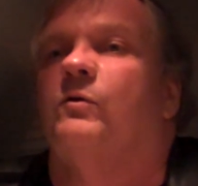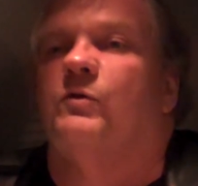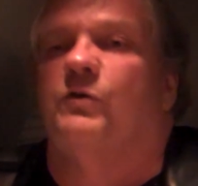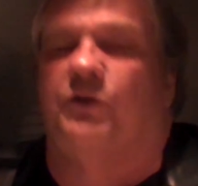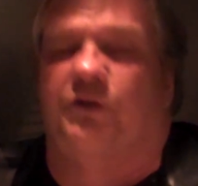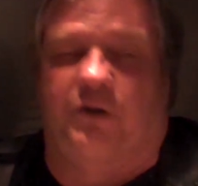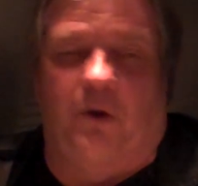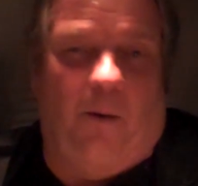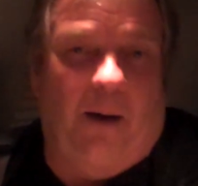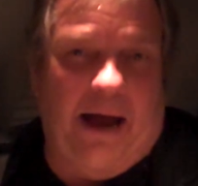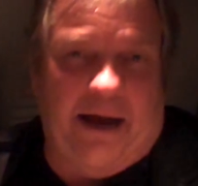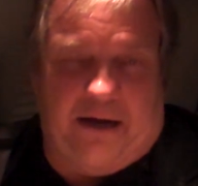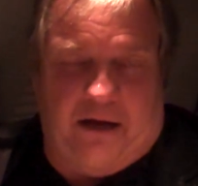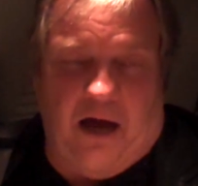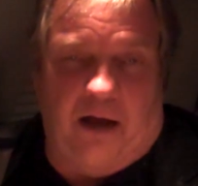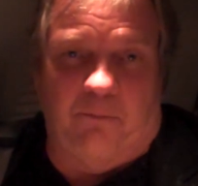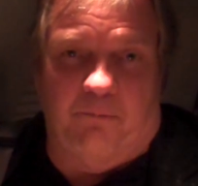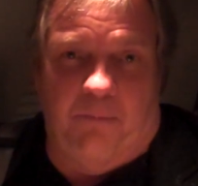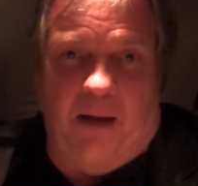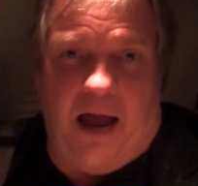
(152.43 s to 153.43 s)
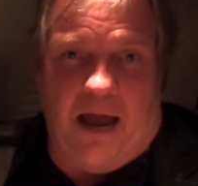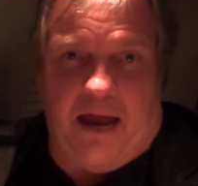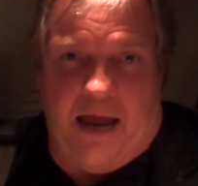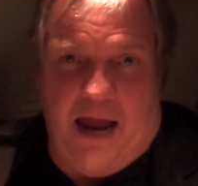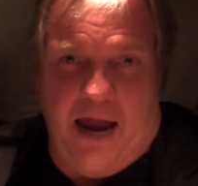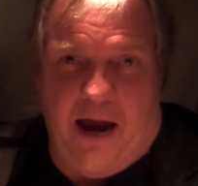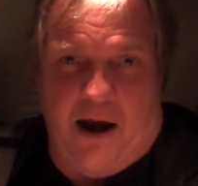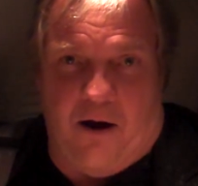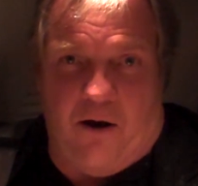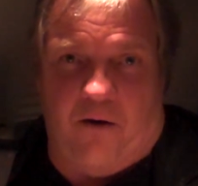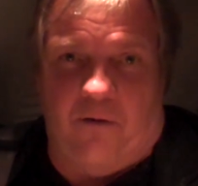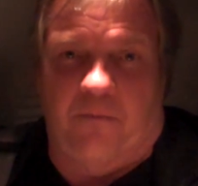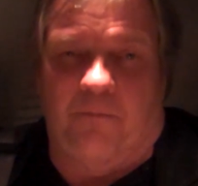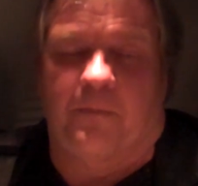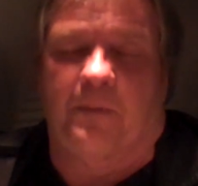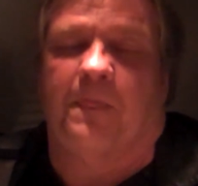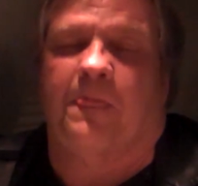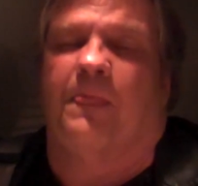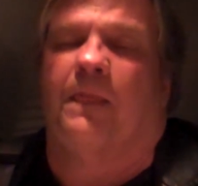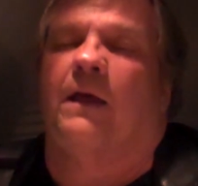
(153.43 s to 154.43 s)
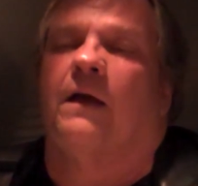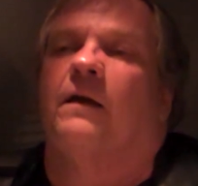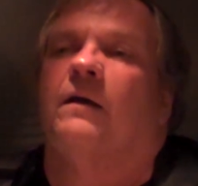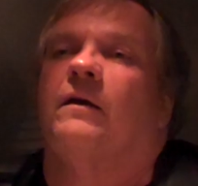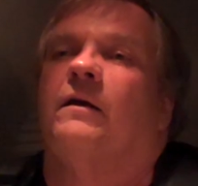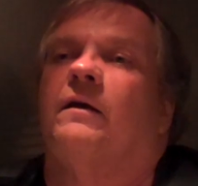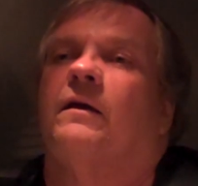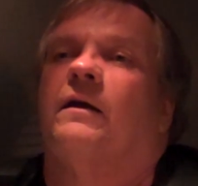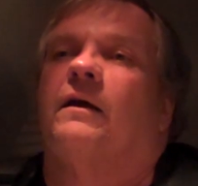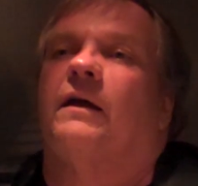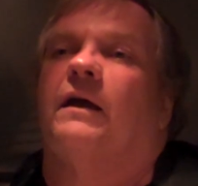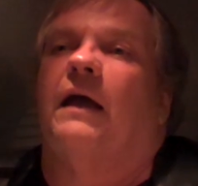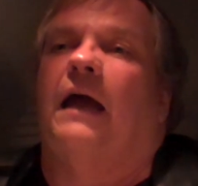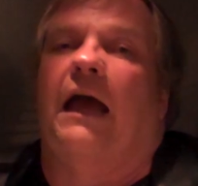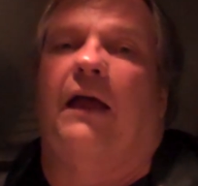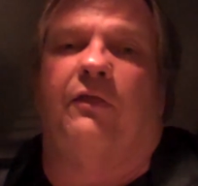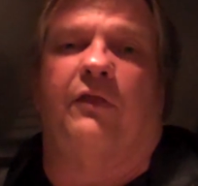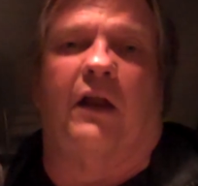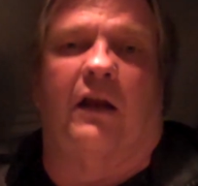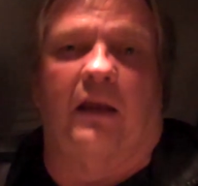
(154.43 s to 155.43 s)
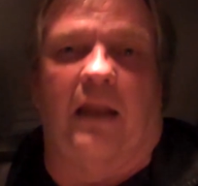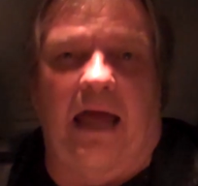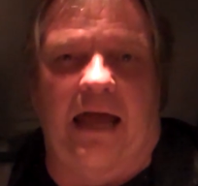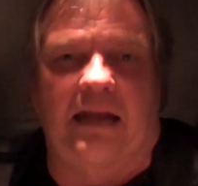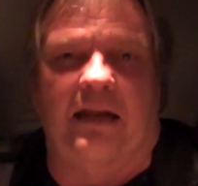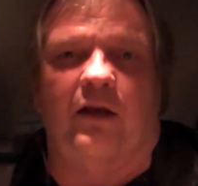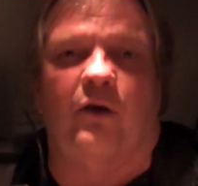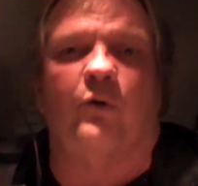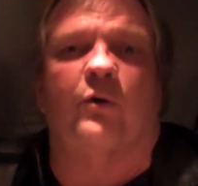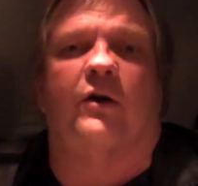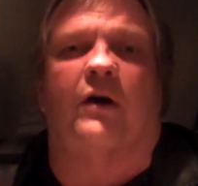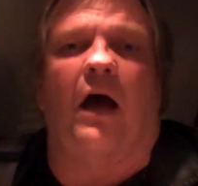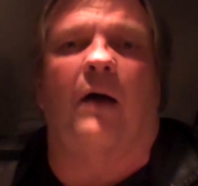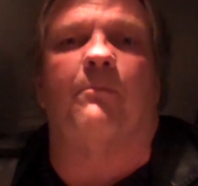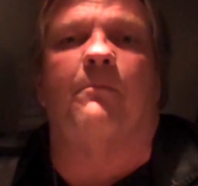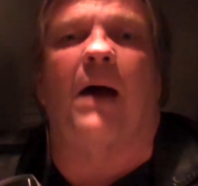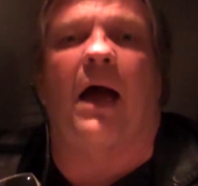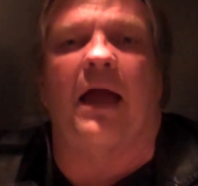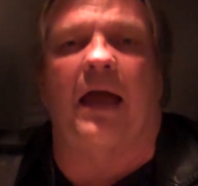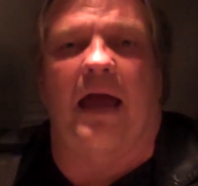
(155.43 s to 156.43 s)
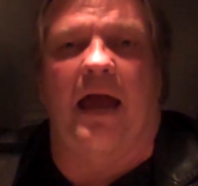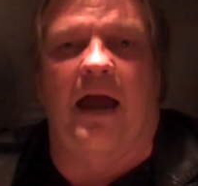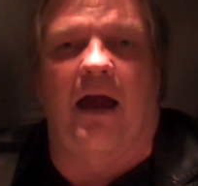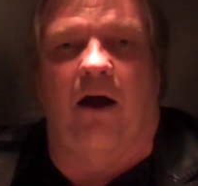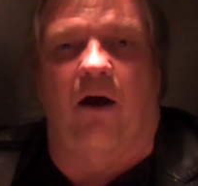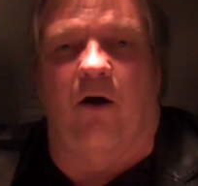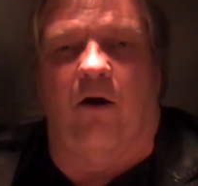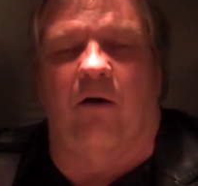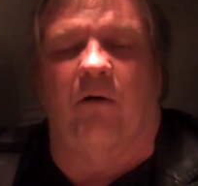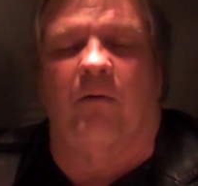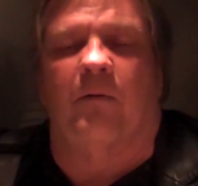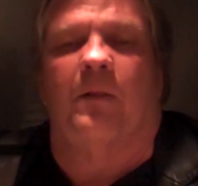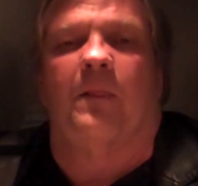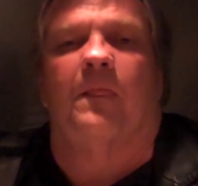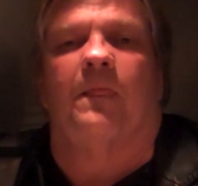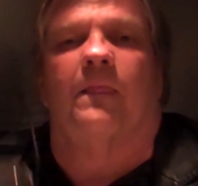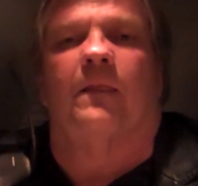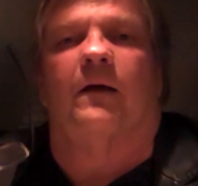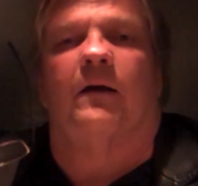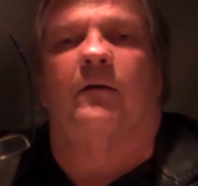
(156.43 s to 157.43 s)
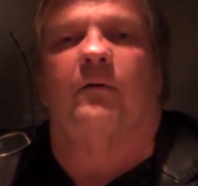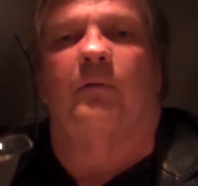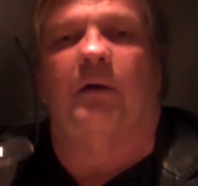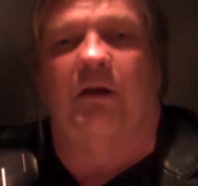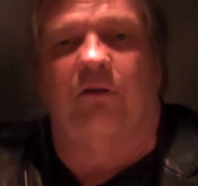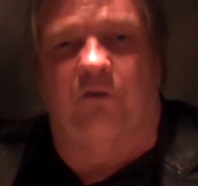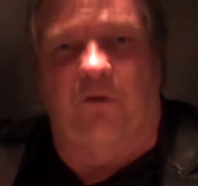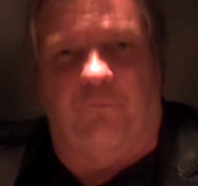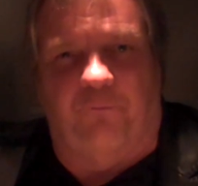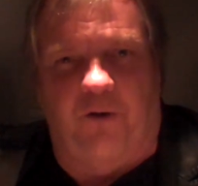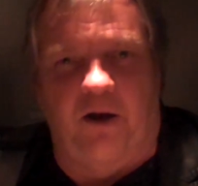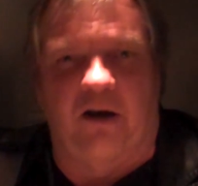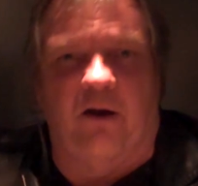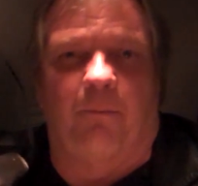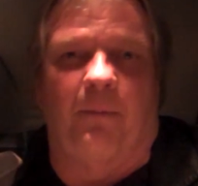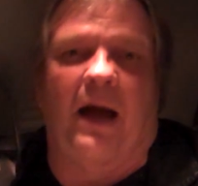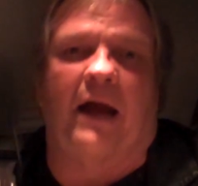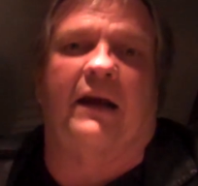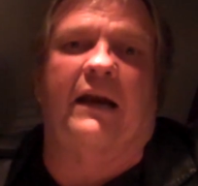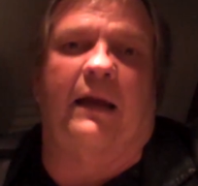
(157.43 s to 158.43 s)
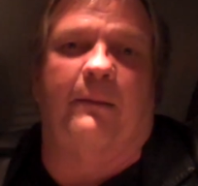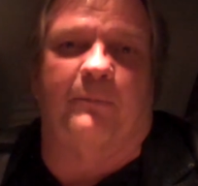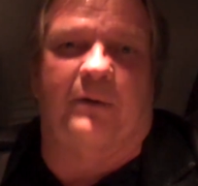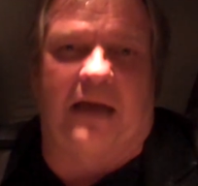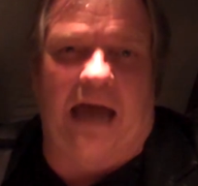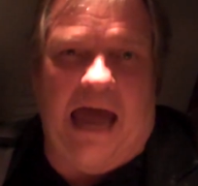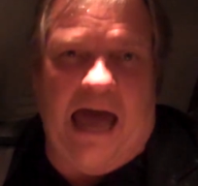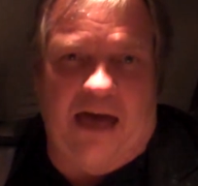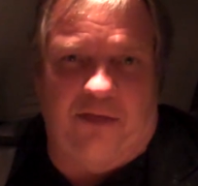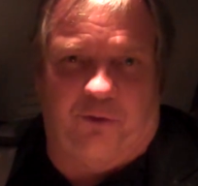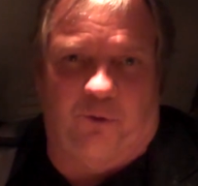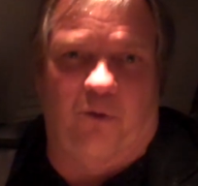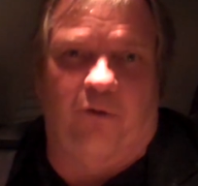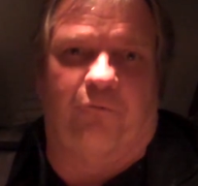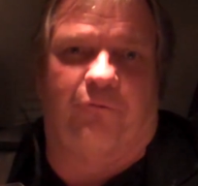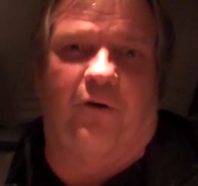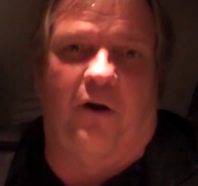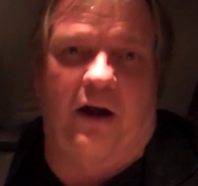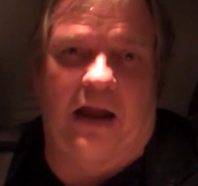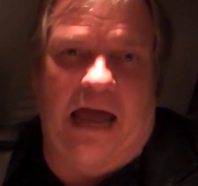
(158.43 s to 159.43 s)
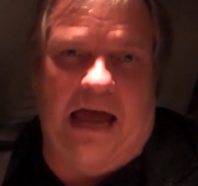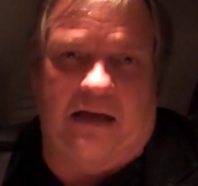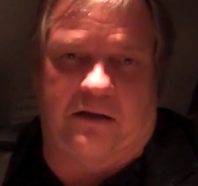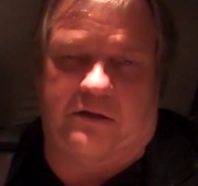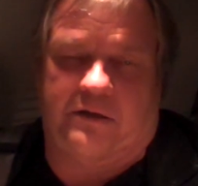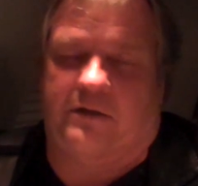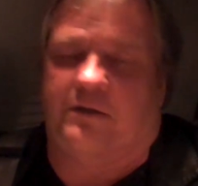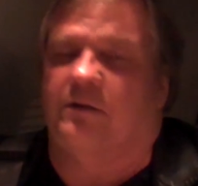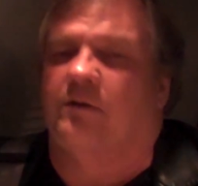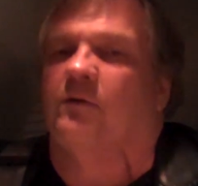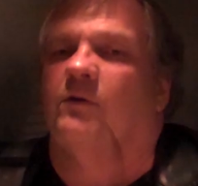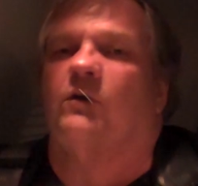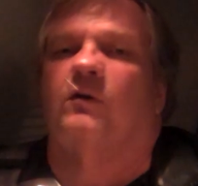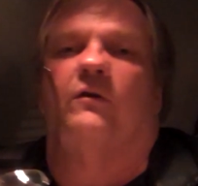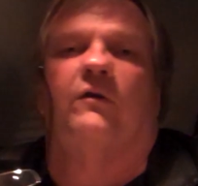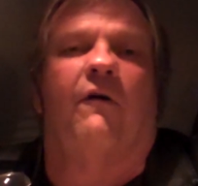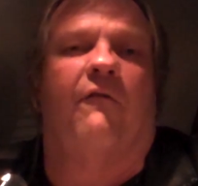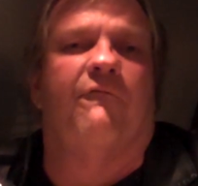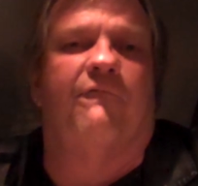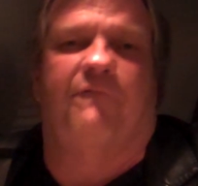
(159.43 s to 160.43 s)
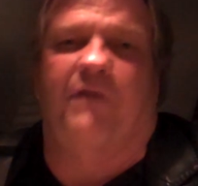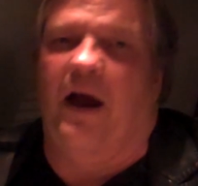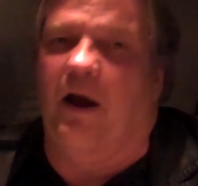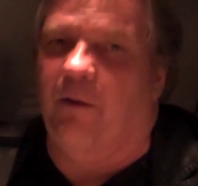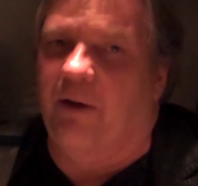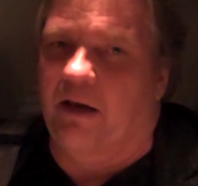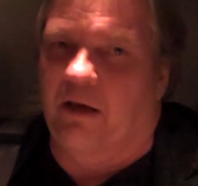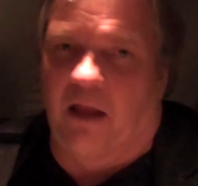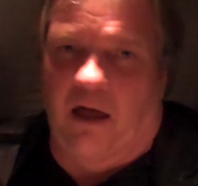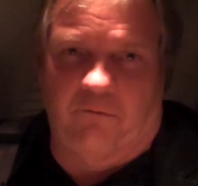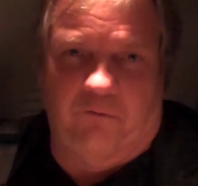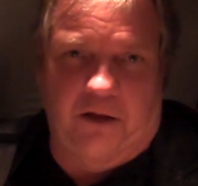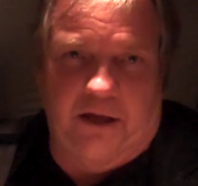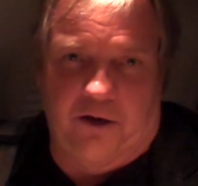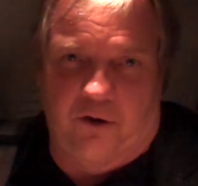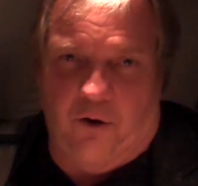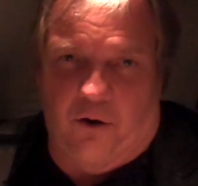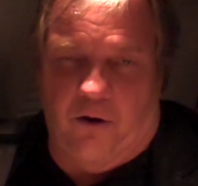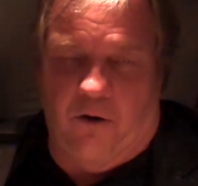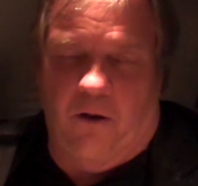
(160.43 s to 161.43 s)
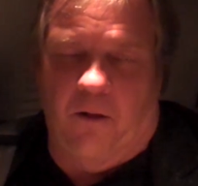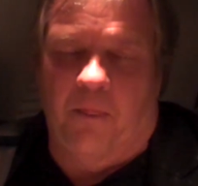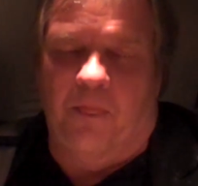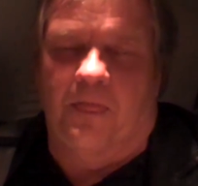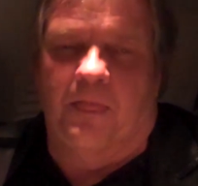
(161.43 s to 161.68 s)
So I cut my hair. And the lady who cut my hair is a friend of mine named Catherine Furness. Very lovely girl.